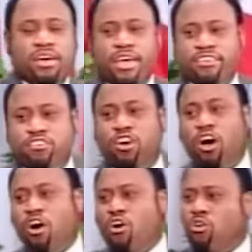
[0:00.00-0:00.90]
His
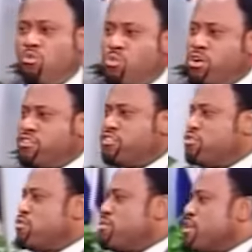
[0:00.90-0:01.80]
goal was
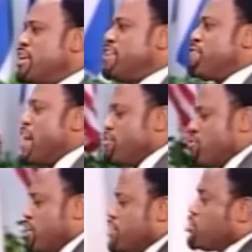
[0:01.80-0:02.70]
to
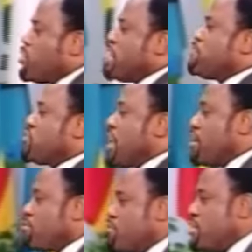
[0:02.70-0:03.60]
eventually do it
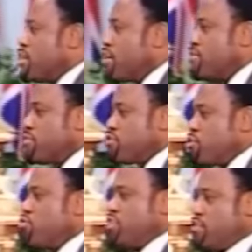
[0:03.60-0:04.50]
himself
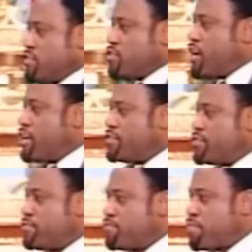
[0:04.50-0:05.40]
through Jesus Christ.